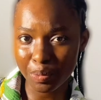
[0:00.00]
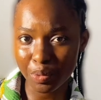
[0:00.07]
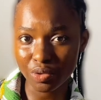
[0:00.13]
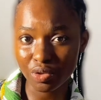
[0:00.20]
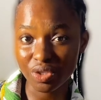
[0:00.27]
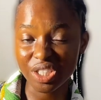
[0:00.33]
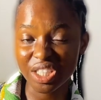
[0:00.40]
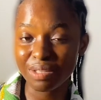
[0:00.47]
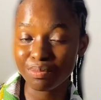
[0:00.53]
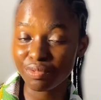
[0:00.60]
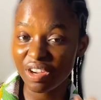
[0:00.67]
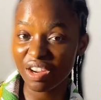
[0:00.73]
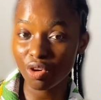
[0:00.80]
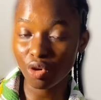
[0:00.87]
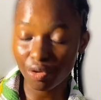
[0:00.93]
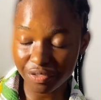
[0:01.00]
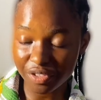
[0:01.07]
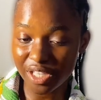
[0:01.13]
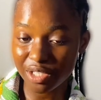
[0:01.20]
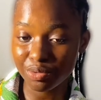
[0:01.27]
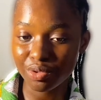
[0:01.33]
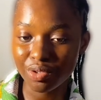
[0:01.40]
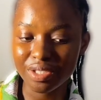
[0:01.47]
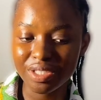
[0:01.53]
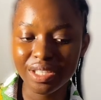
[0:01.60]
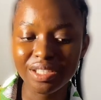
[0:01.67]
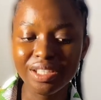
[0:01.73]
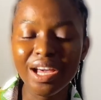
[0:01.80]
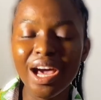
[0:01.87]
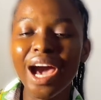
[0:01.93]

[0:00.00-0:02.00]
with your skin, very confident with your skin.